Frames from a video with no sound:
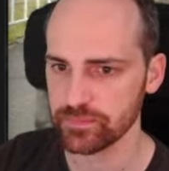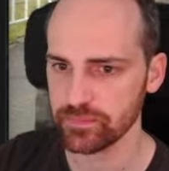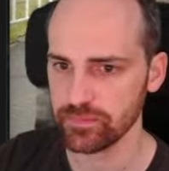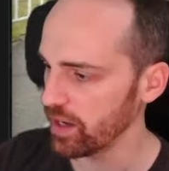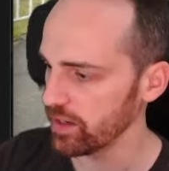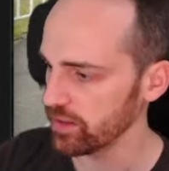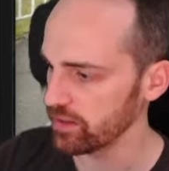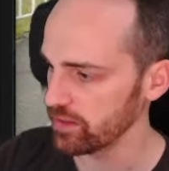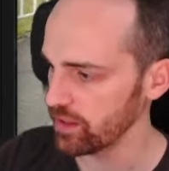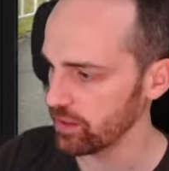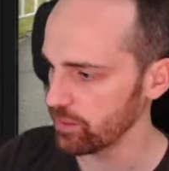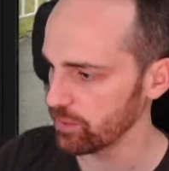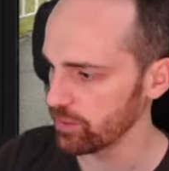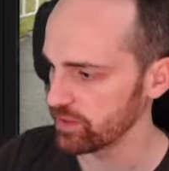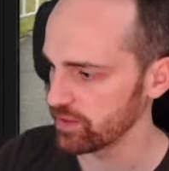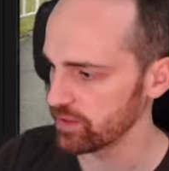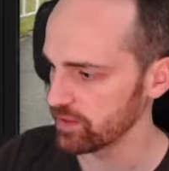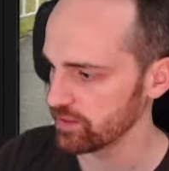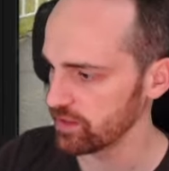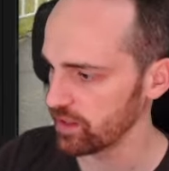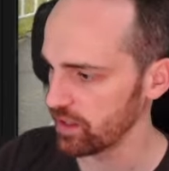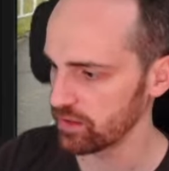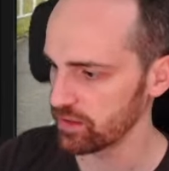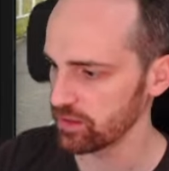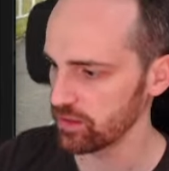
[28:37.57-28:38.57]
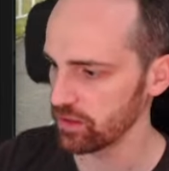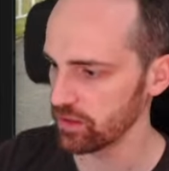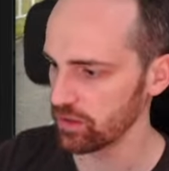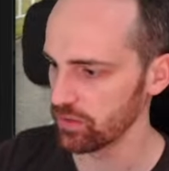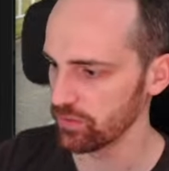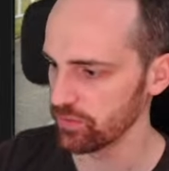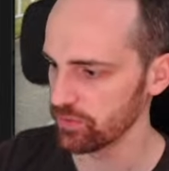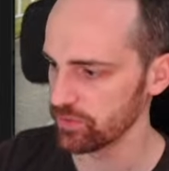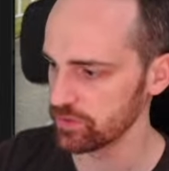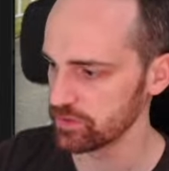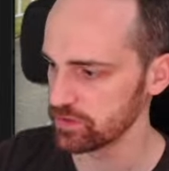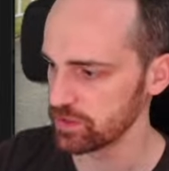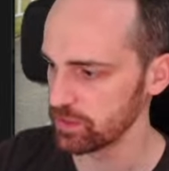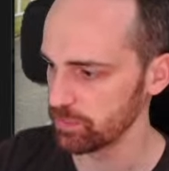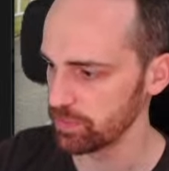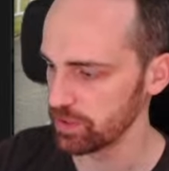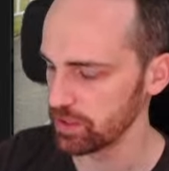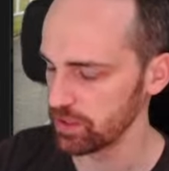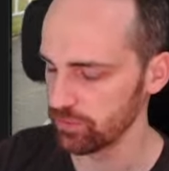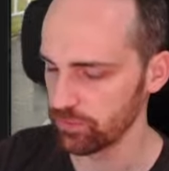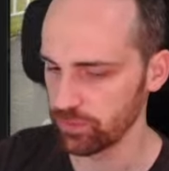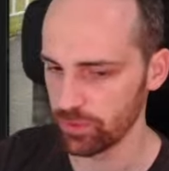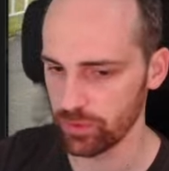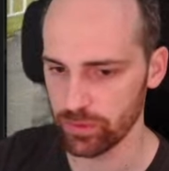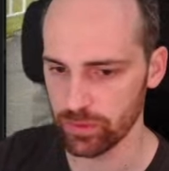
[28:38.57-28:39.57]
And now it's the turn of
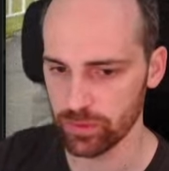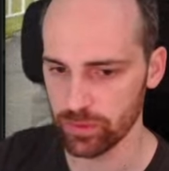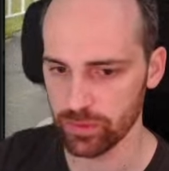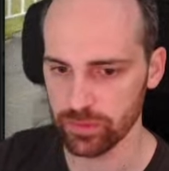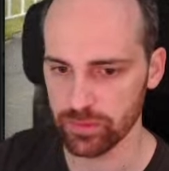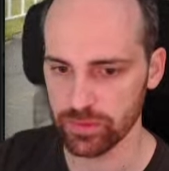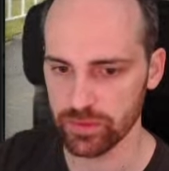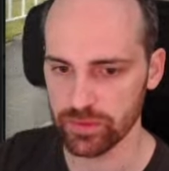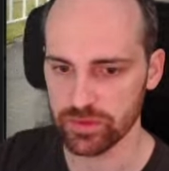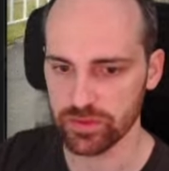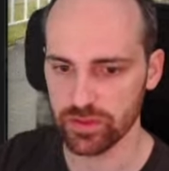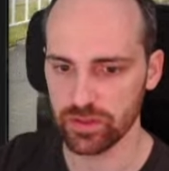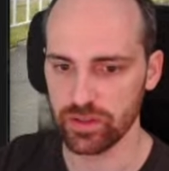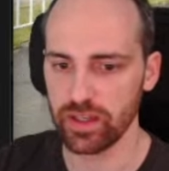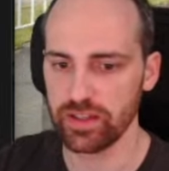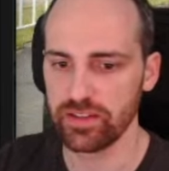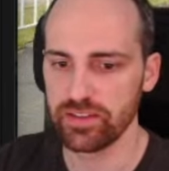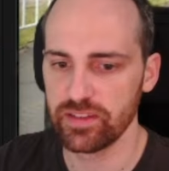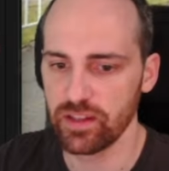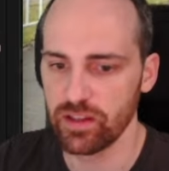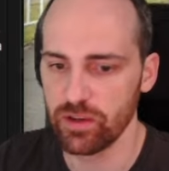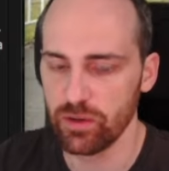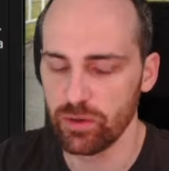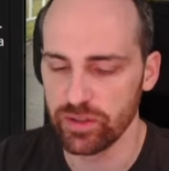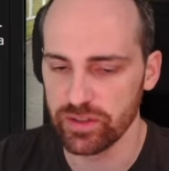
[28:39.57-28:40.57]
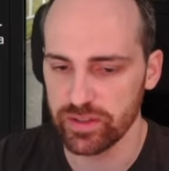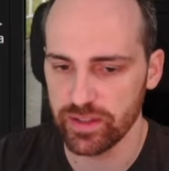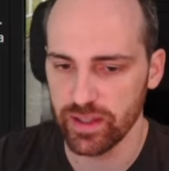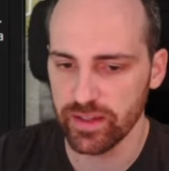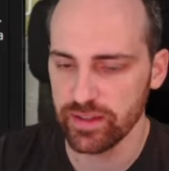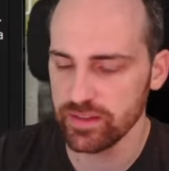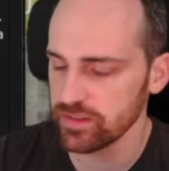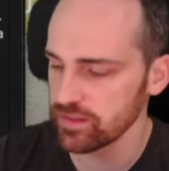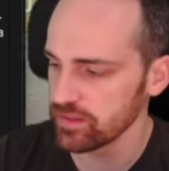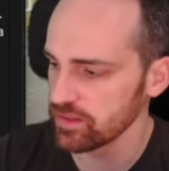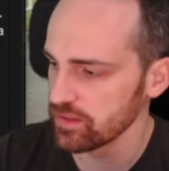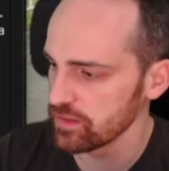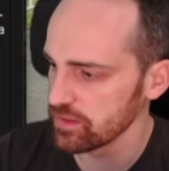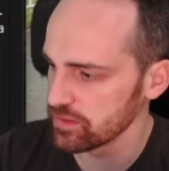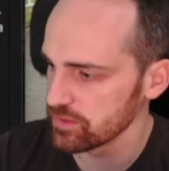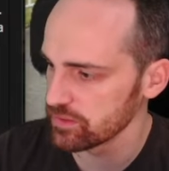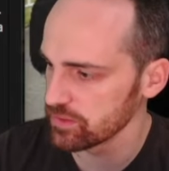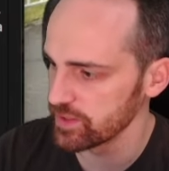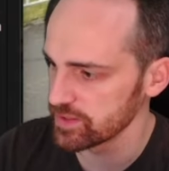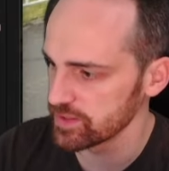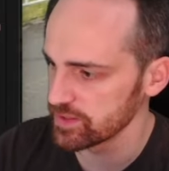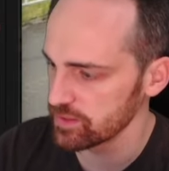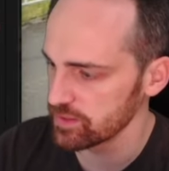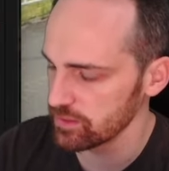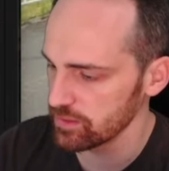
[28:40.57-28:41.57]
GPT-4o. So let's see how it does.
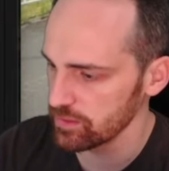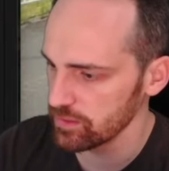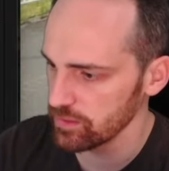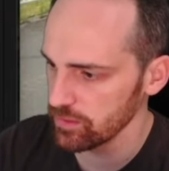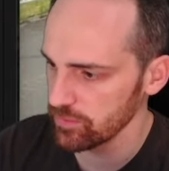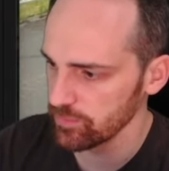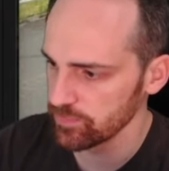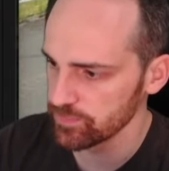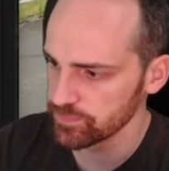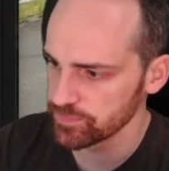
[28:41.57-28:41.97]
First turn.